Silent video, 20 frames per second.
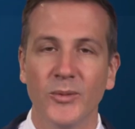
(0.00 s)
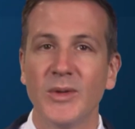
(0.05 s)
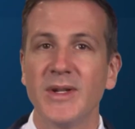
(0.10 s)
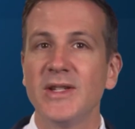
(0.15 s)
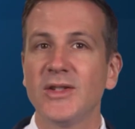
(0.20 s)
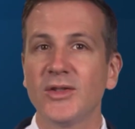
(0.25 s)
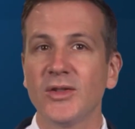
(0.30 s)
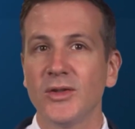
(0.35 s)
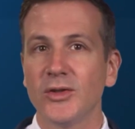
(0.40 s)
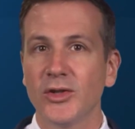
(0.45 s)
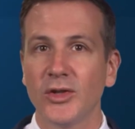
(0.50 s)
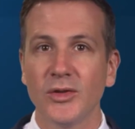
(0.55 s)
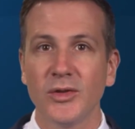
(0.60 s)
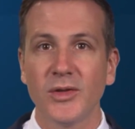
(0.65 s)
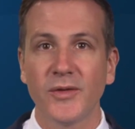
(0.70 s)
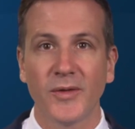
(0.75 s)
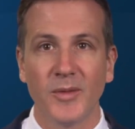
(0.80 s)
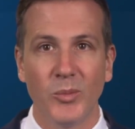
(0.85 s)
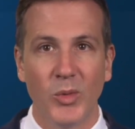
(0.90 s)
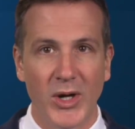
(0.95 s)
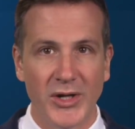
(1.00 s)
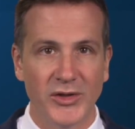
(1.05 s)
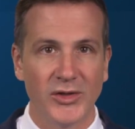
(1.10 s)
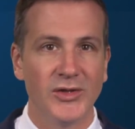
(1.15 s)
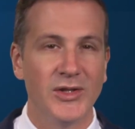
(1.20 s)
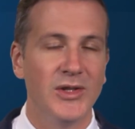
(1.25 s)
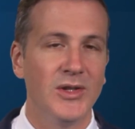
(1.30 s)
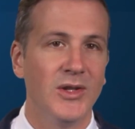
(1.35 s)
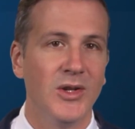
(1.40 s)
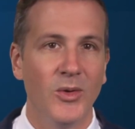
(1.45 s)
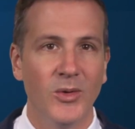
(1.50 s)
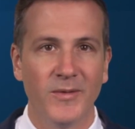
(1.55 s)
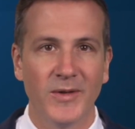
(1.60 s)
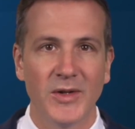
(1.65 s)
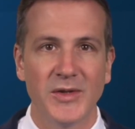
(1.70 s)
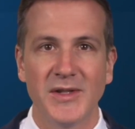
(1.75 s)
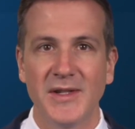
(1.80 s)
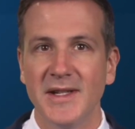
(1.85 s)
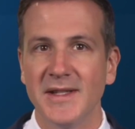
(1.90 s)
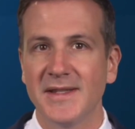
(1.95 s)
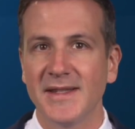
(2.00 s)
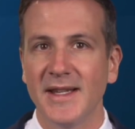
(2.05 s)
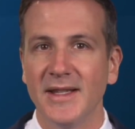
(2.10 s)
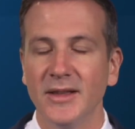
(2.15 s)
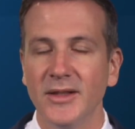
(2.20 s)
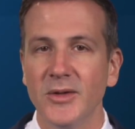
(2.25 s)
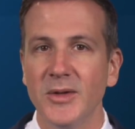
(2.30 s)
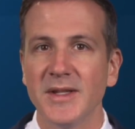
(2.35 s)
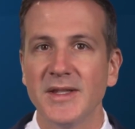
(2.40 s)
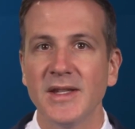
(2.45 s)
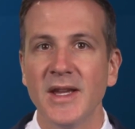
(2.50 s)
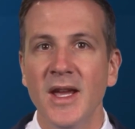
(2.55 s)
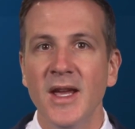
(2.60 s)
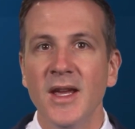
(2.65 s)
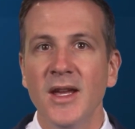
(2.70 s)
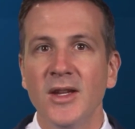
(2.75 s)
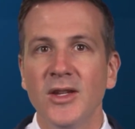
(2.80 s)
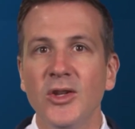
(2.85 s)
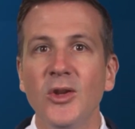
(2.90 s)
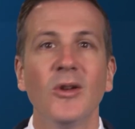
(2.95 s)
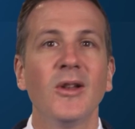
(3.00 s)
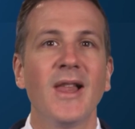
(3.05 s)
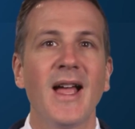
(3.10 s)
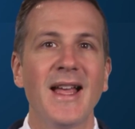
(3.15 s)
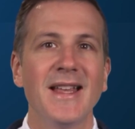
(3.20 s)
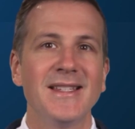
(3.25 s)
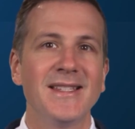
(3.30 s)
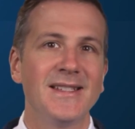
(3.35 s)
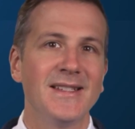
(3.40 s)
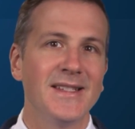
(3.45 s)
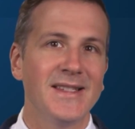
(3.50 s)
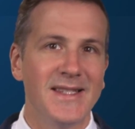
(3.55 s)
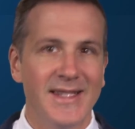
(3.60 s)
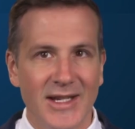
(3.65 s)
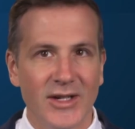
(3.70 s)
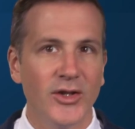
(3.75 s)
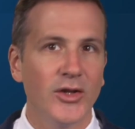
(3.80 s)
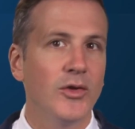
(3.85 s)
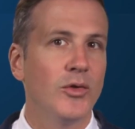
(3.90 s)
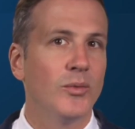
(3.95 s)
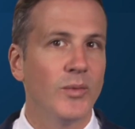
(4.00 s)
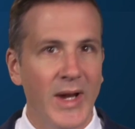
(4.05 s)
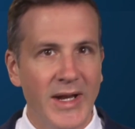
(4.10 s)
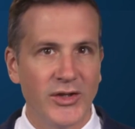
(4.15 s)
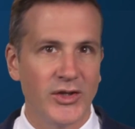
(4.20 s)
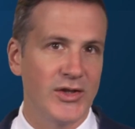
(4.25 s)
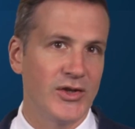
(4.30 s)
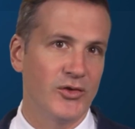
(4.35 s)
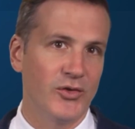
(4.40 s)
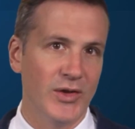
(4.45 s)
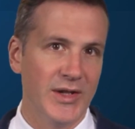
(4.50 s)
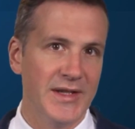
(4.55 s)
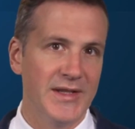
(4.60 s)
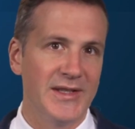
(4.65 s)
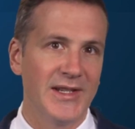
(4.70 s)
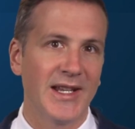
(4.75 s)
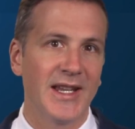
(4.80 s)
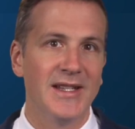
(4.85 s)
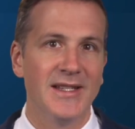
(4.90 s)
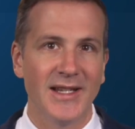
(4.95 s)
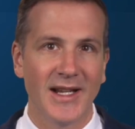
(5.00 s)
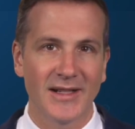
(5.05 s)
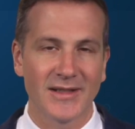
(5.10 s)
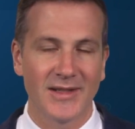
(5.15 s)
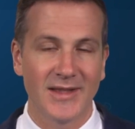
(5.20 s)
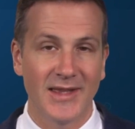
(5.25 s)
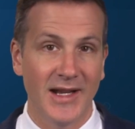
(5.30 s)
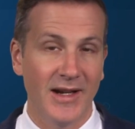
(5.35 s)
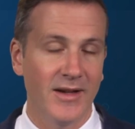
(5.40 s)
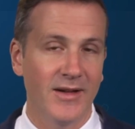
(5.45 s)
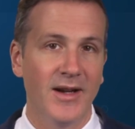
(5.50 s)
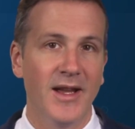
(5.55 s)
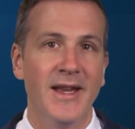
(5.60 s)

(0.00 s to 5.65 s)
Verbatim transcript: Researchers from Washington University in St. Louis utilized SEER registries to conduct their